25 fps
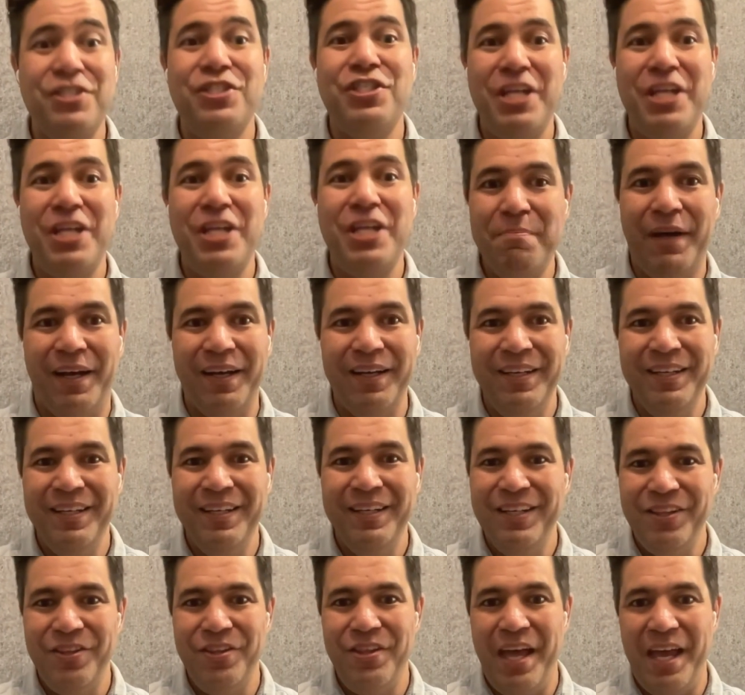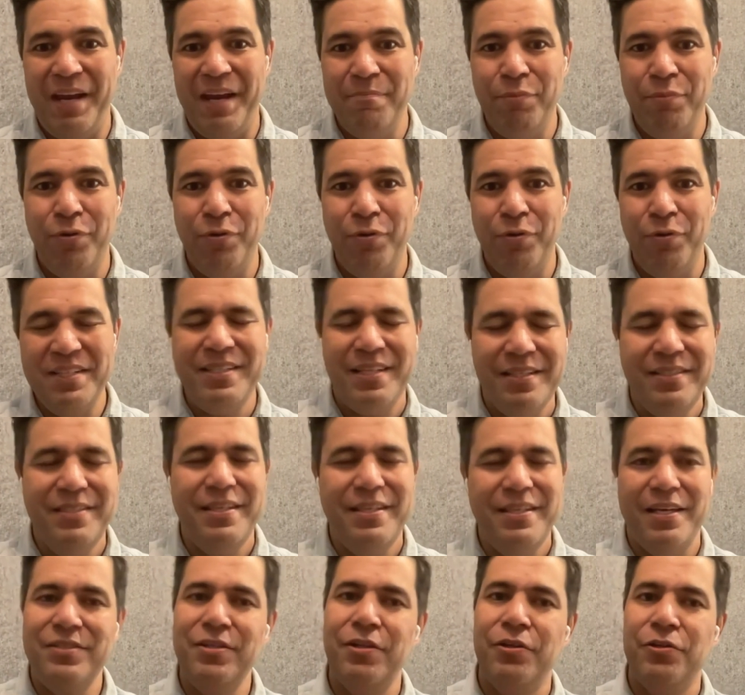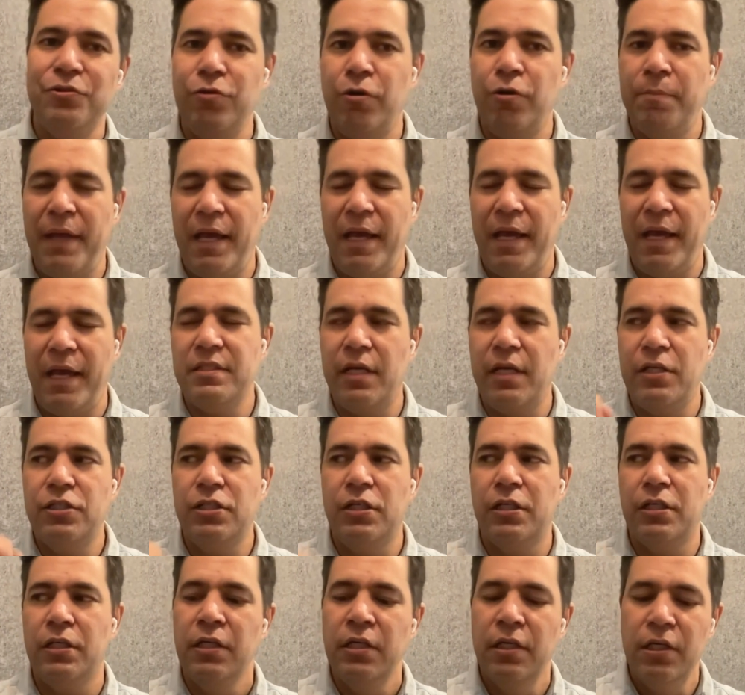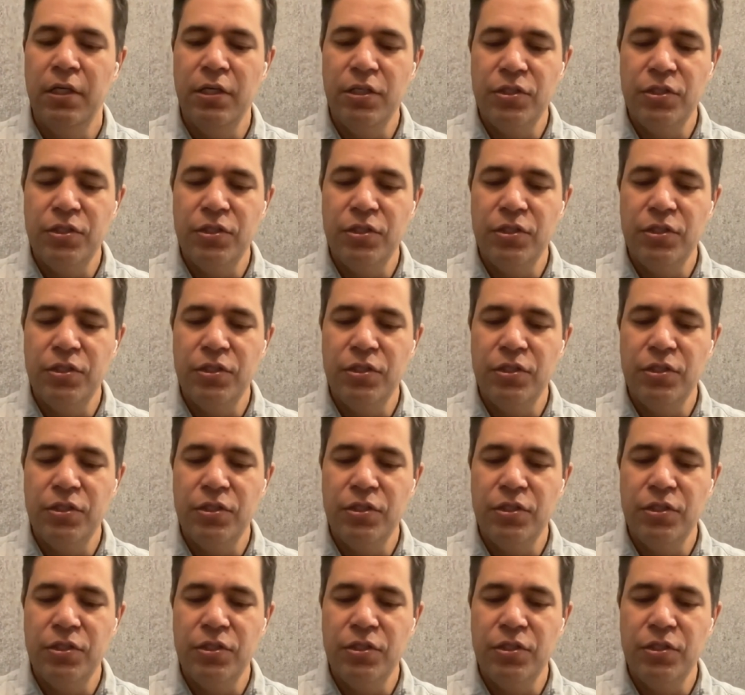are much cheaper than putting CCS onto a power station.